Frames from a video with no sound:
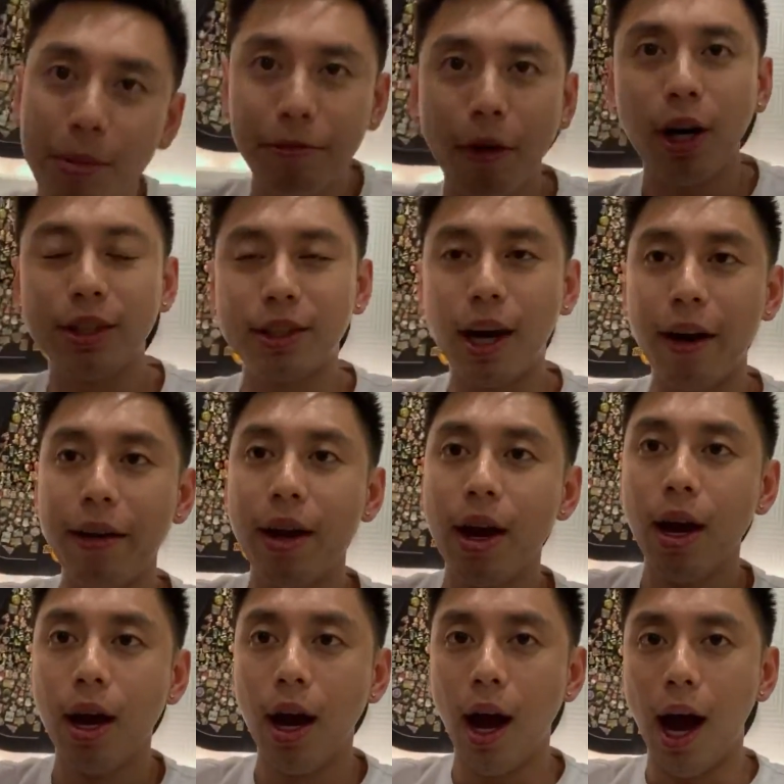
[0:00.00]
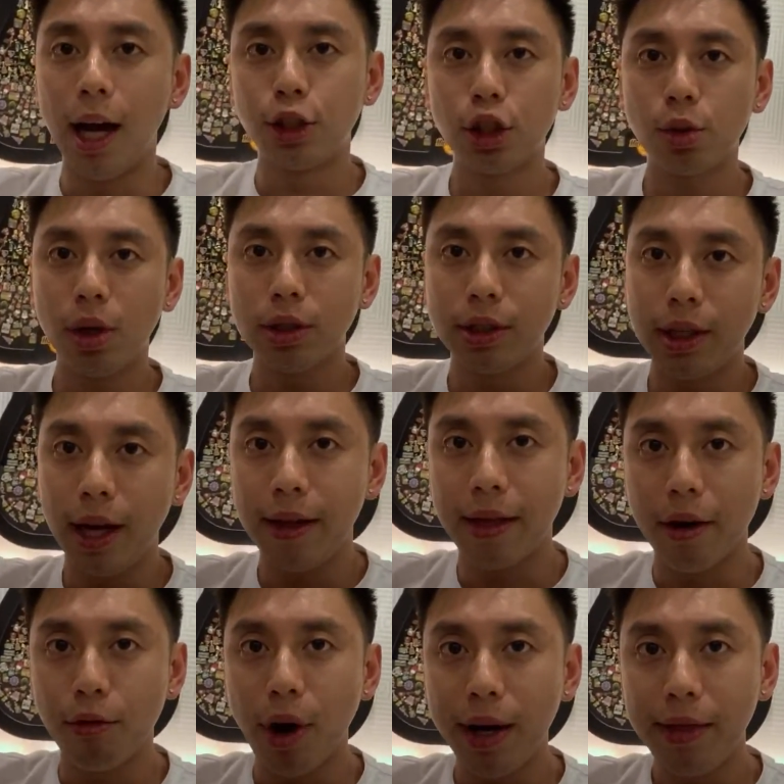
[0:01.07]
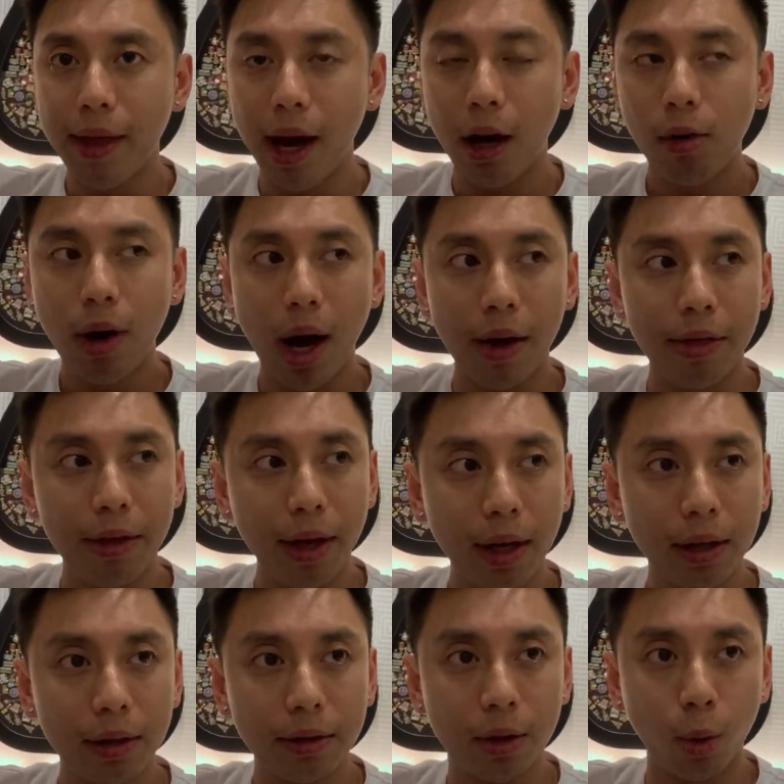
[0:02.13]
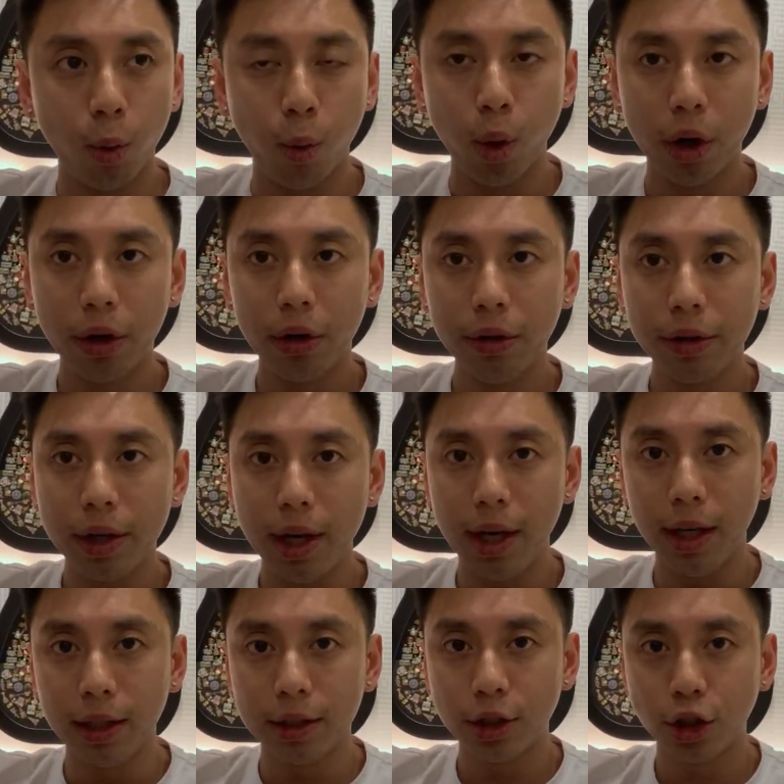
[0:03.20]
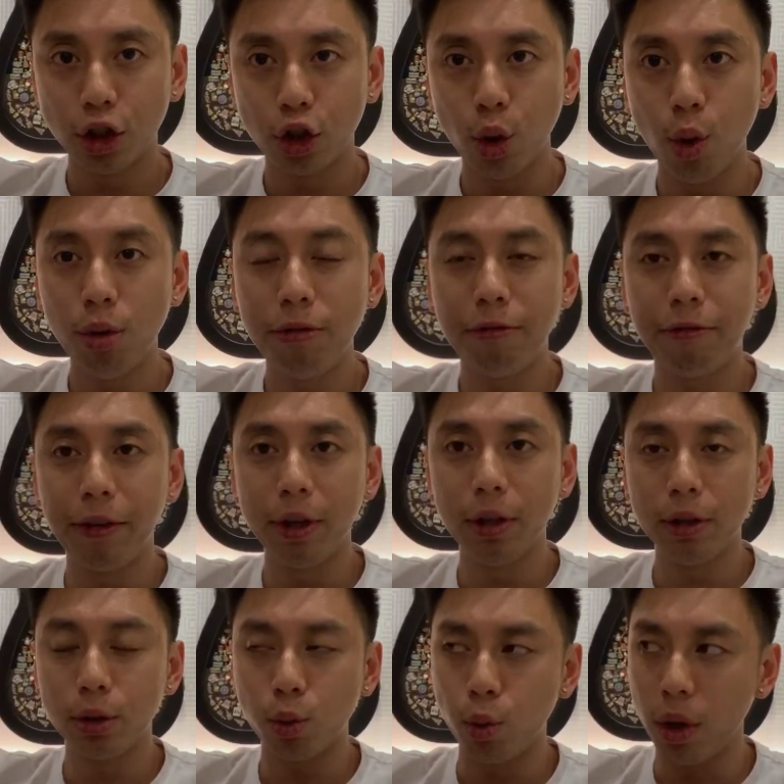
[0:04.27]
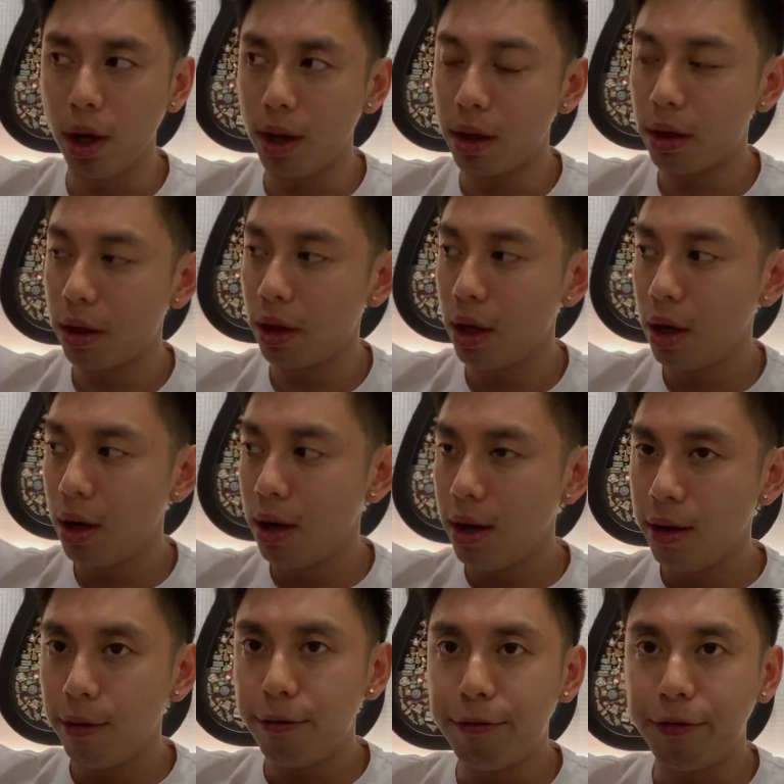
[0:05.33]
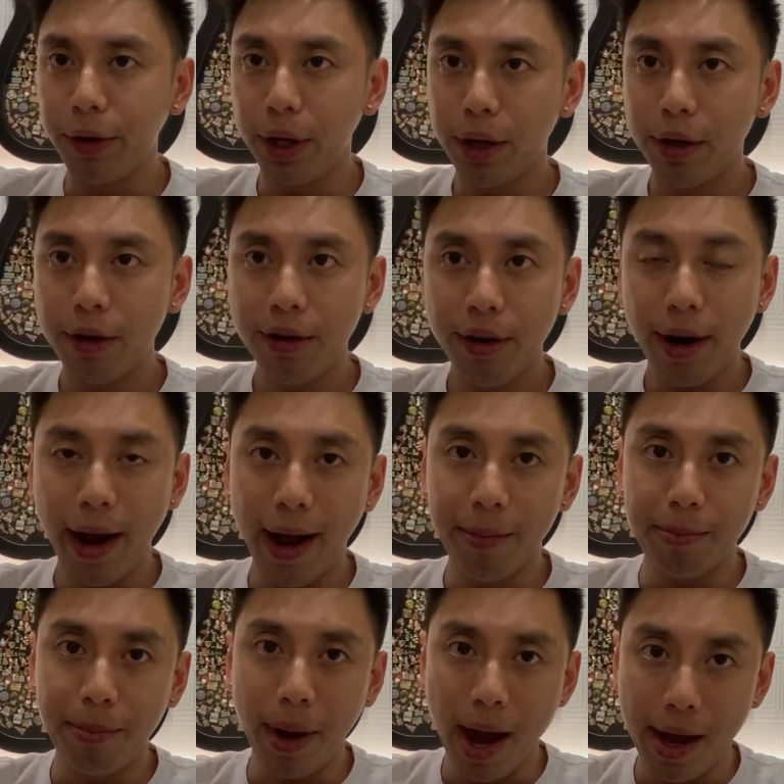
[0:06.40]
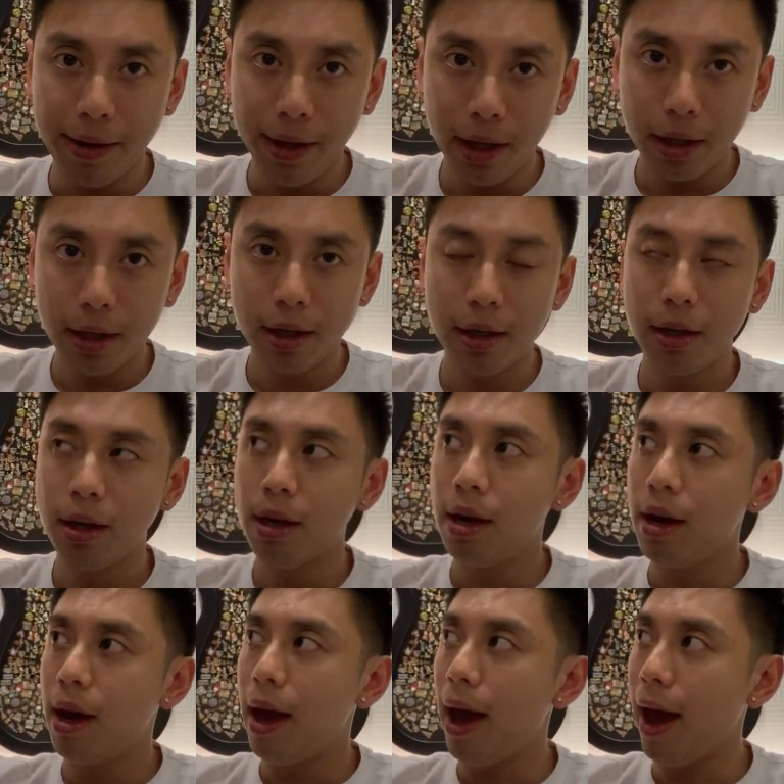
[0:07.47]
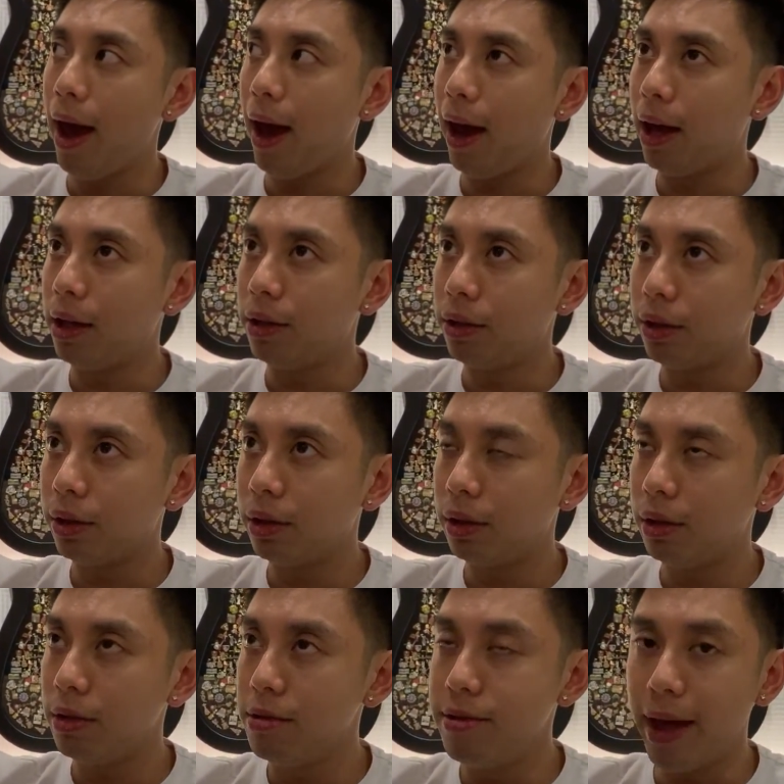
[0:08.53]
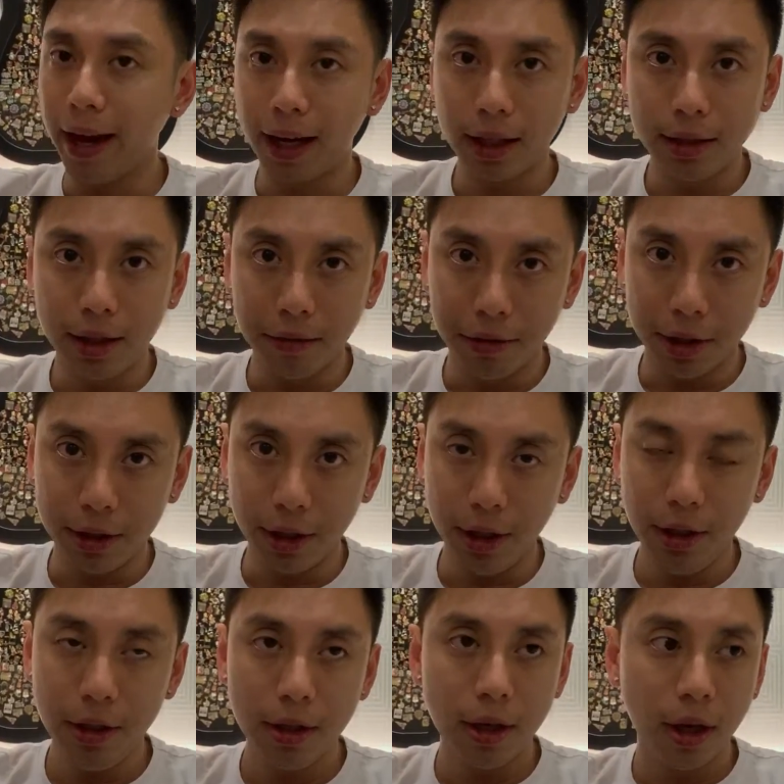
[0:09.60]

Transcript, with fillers: Before I start, I just want to say that right now, I think the world is so filled with fear and panic and negativity